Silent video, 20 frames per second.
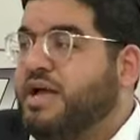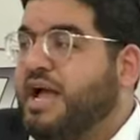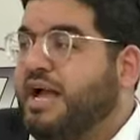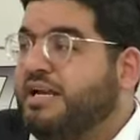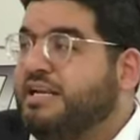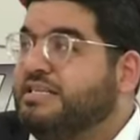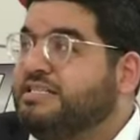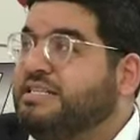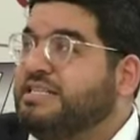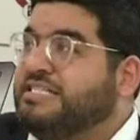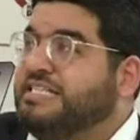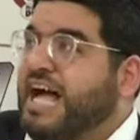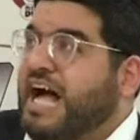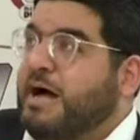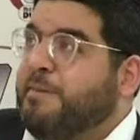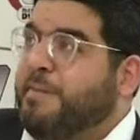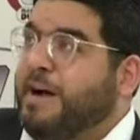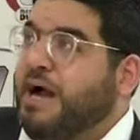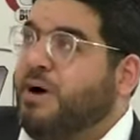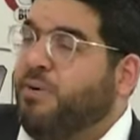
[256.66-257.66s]
And he says,
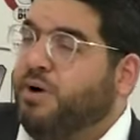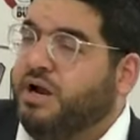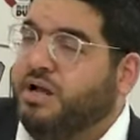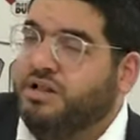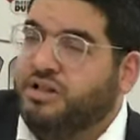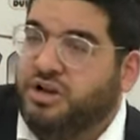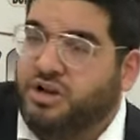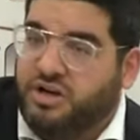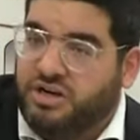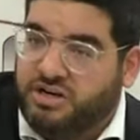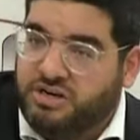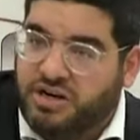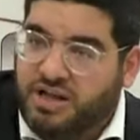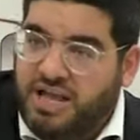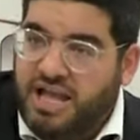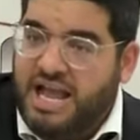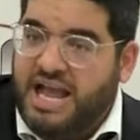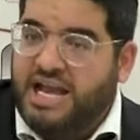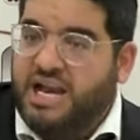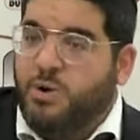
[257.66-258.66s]
Abba, I want to learn,
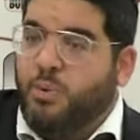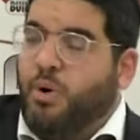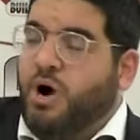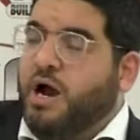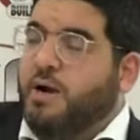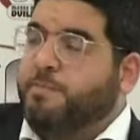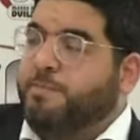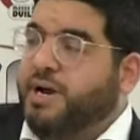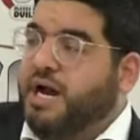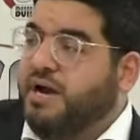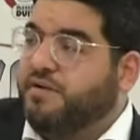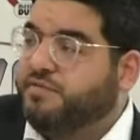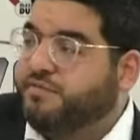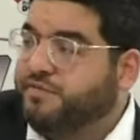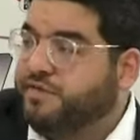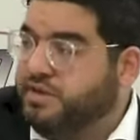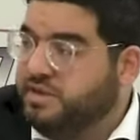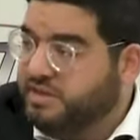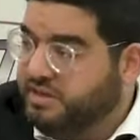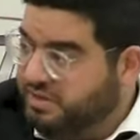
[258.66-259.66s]
and I want a pair of
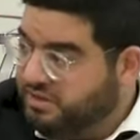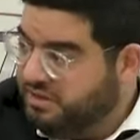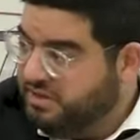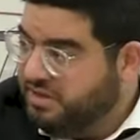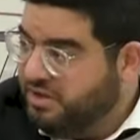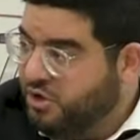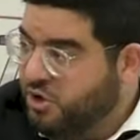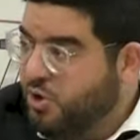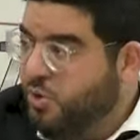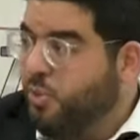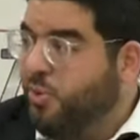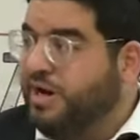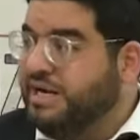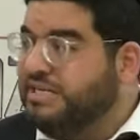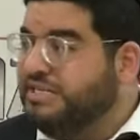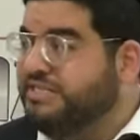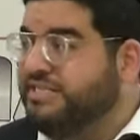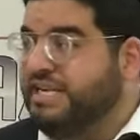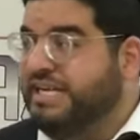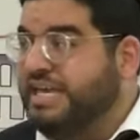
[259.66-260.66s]
tefillin. What
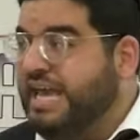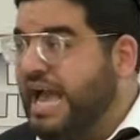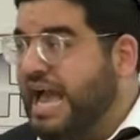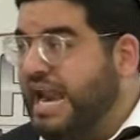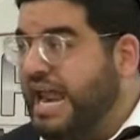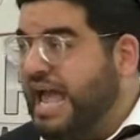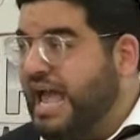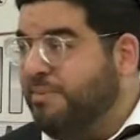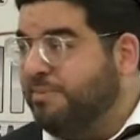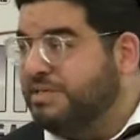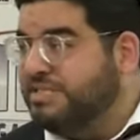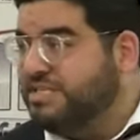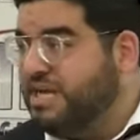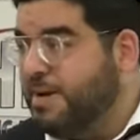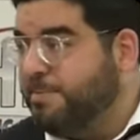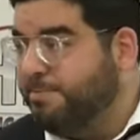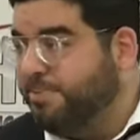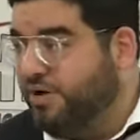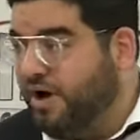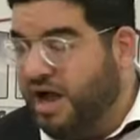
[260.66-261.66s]
does he get?
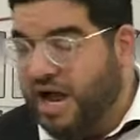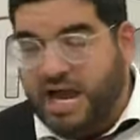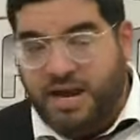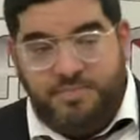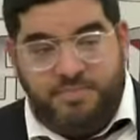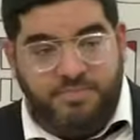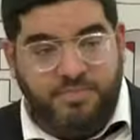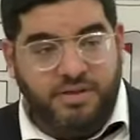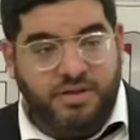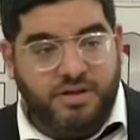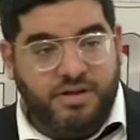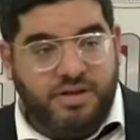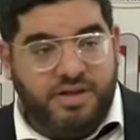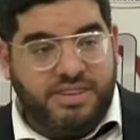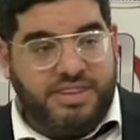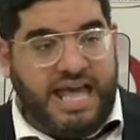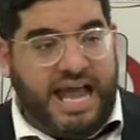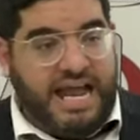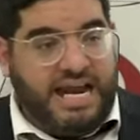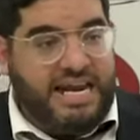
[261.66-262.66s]
Amazon Prime.
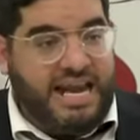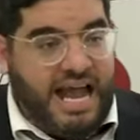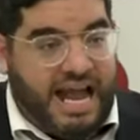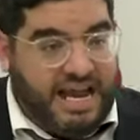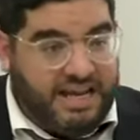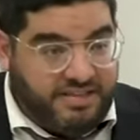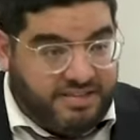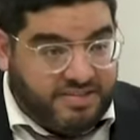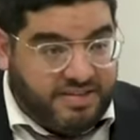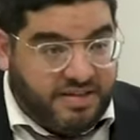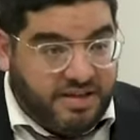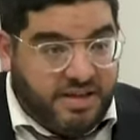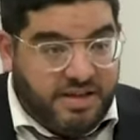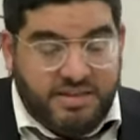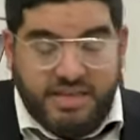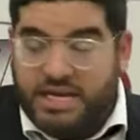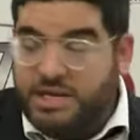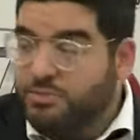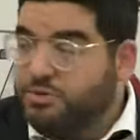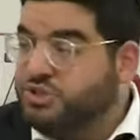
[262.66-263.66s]
That night
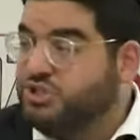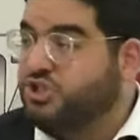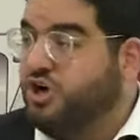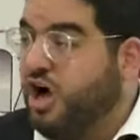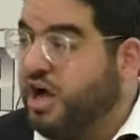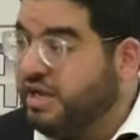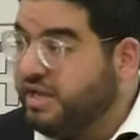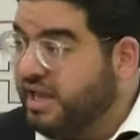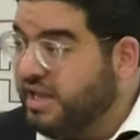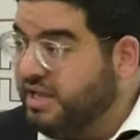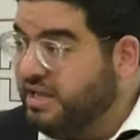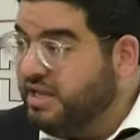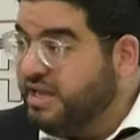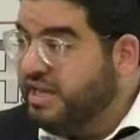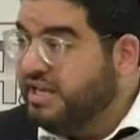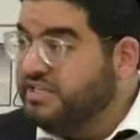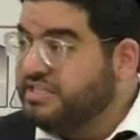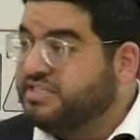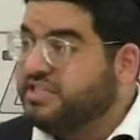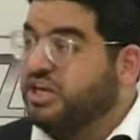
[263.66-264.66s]
that he was jogging,
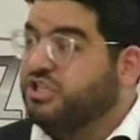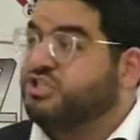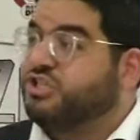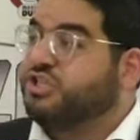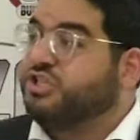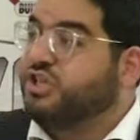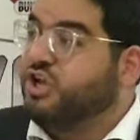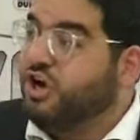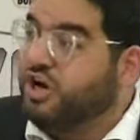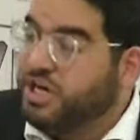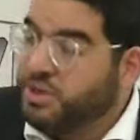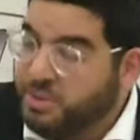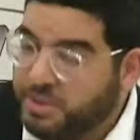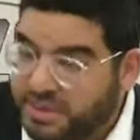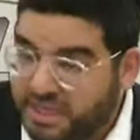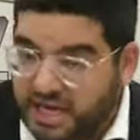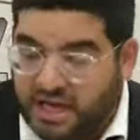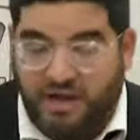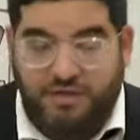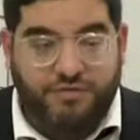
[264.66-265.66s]
he starts learning
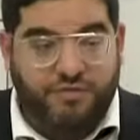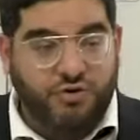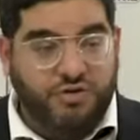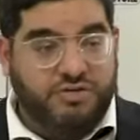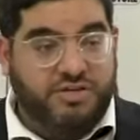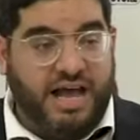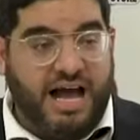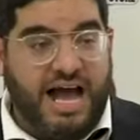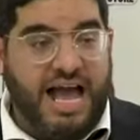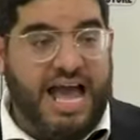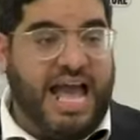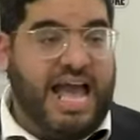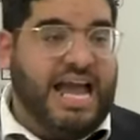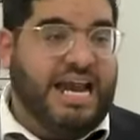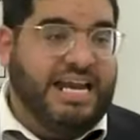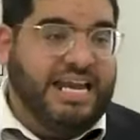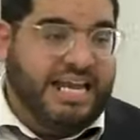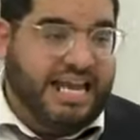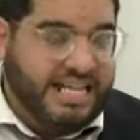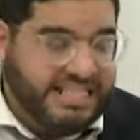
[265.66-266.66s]
with a chavruta,
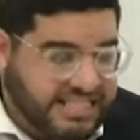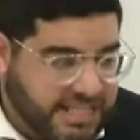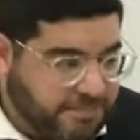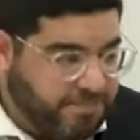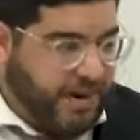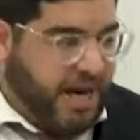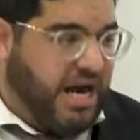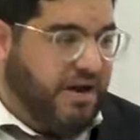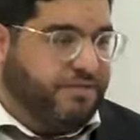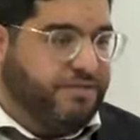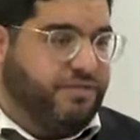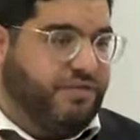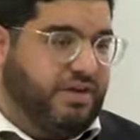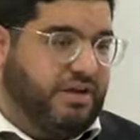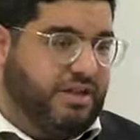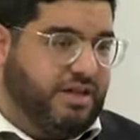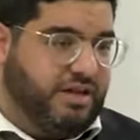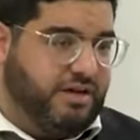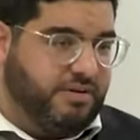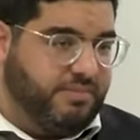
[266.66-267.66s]
and he gets a pair of
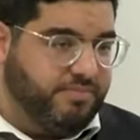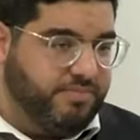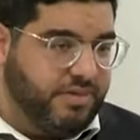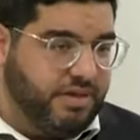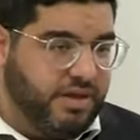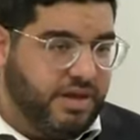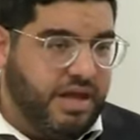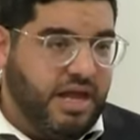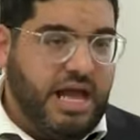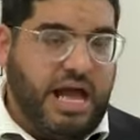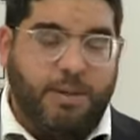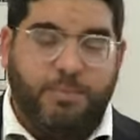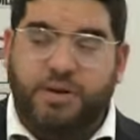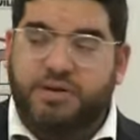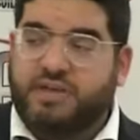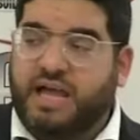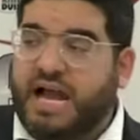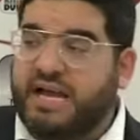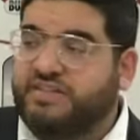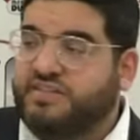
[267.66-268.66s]
tefillin.
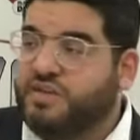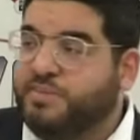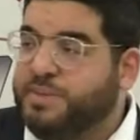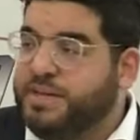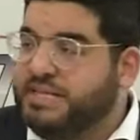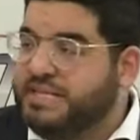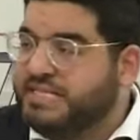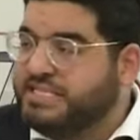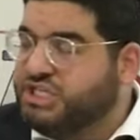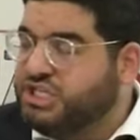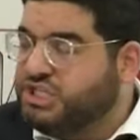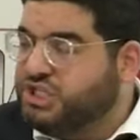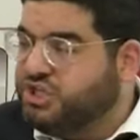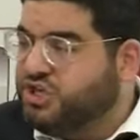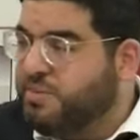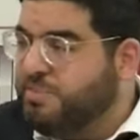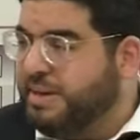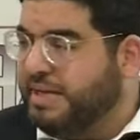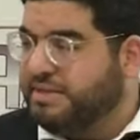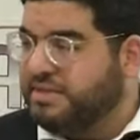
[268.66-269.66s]
Rabotai, to me, that's a
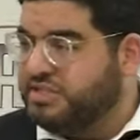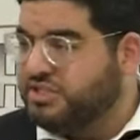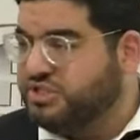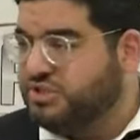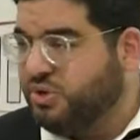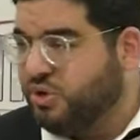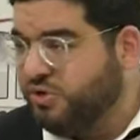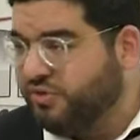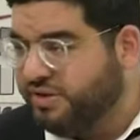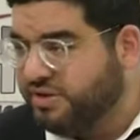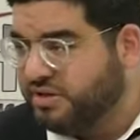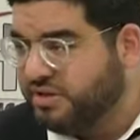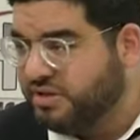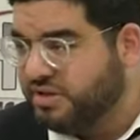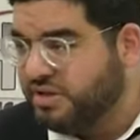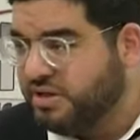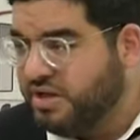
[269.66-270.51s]
tremendous story.